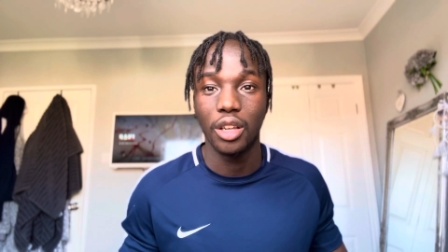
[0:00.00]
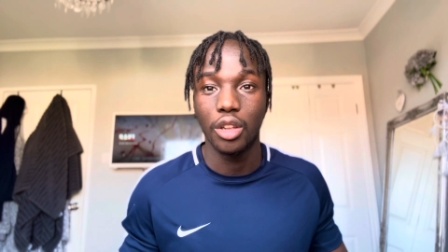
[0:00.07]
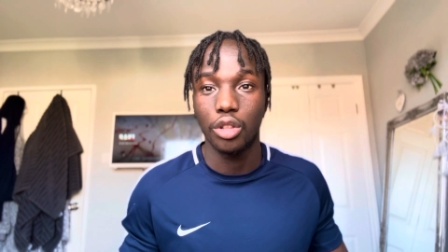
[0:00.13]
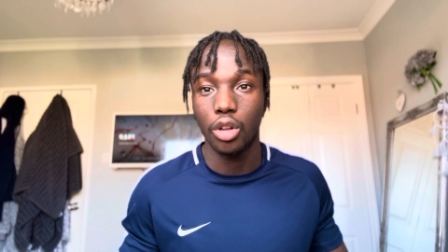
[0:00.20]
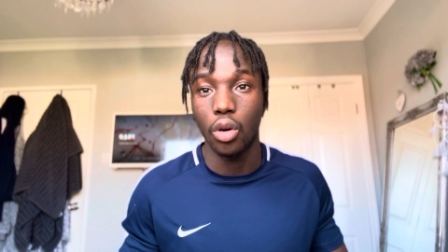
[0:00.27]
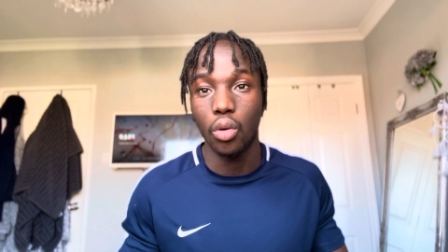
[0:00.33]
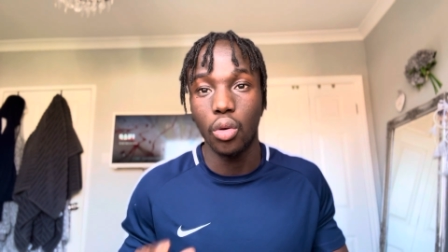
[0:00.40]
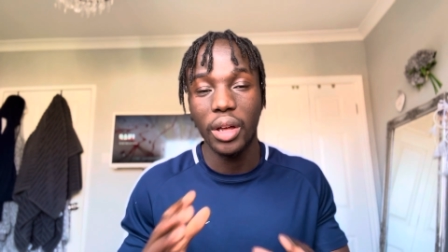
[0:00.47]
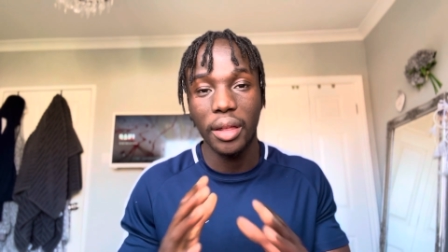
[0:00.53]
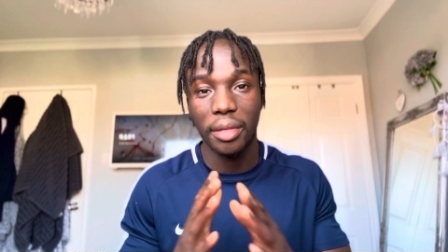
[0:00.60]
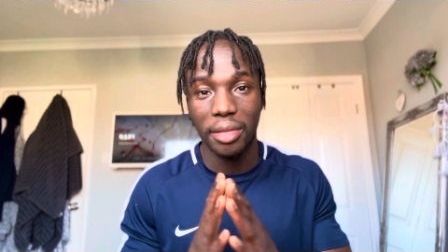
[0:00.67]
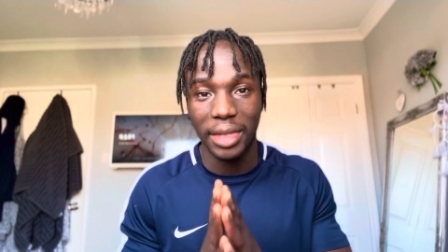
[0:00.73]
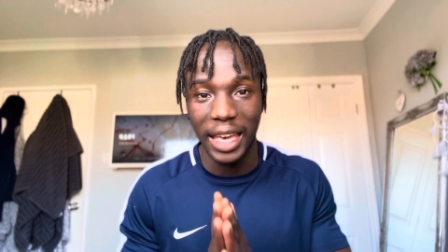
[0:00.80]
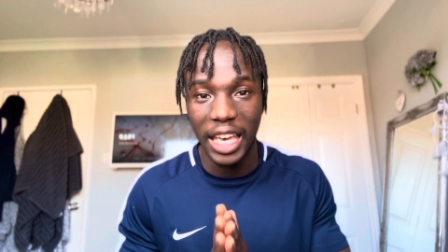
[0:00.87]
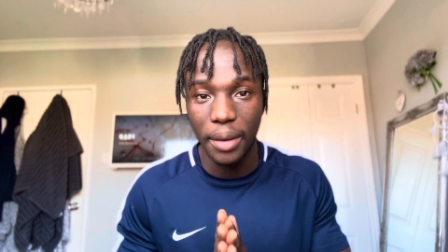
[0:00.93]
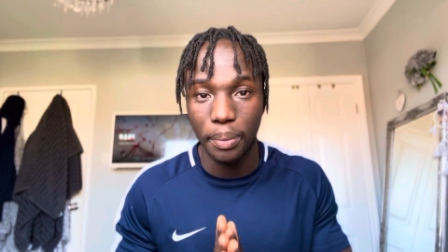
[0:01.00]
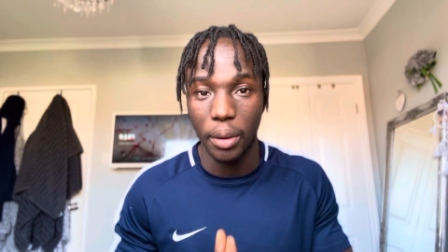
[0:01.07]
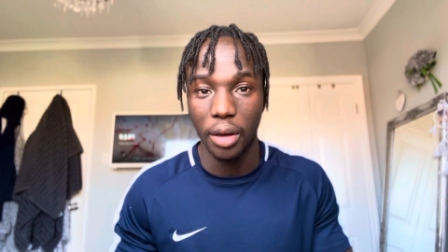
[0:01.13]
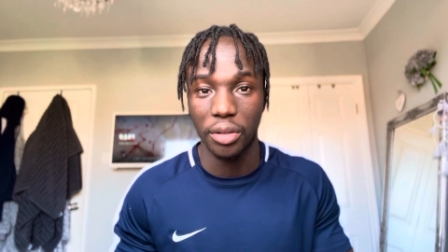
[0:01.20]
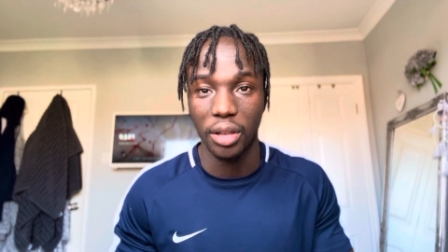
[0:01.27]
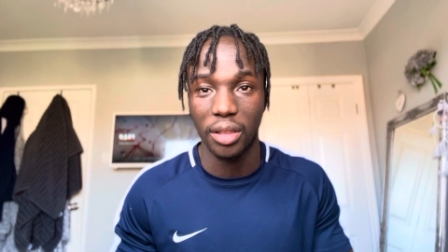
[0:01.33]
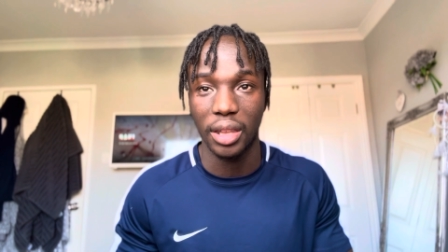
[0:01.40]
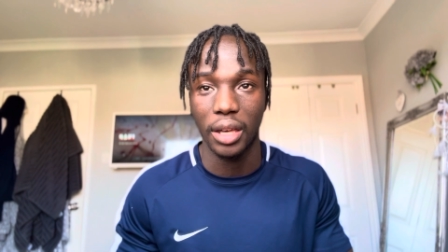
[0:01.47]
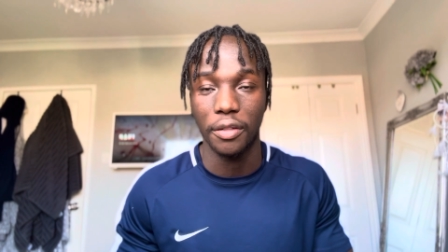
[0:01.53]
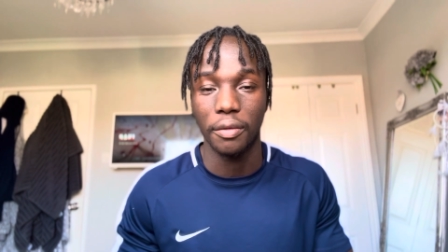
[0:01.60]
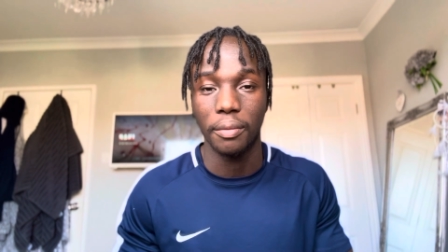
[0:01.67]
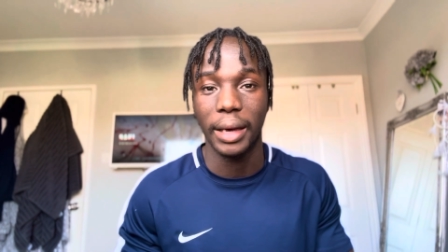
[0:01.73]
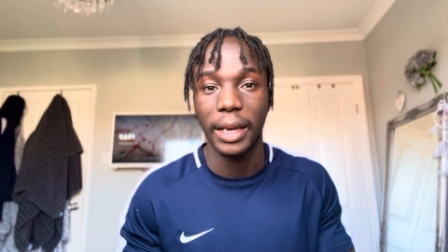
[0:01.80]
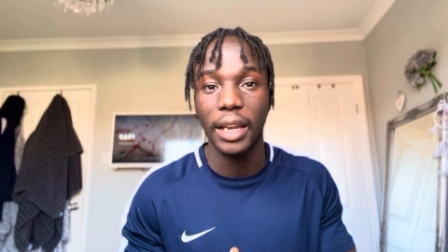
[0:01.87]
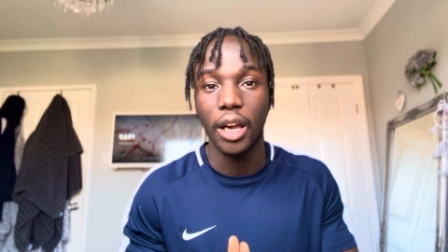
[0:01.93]
So stay positive,
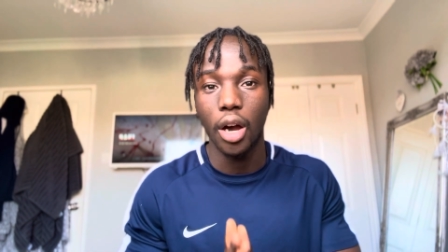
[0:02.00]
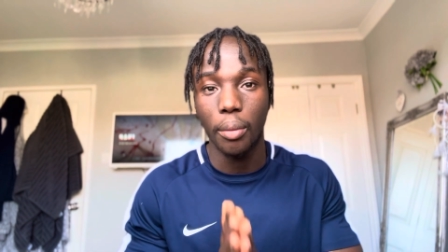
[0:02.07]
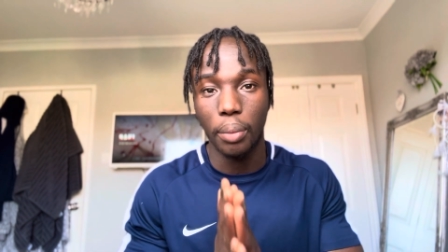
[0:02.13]
man.